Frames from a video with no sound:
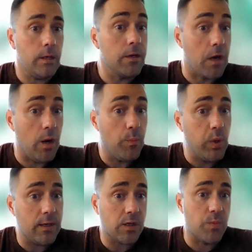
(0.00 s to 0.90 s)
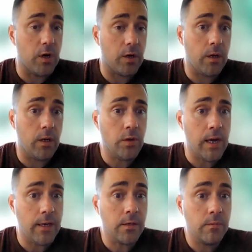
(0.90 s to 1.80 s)
in complex smart
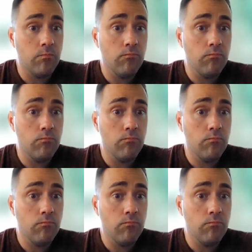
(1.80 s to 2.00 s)
contracts?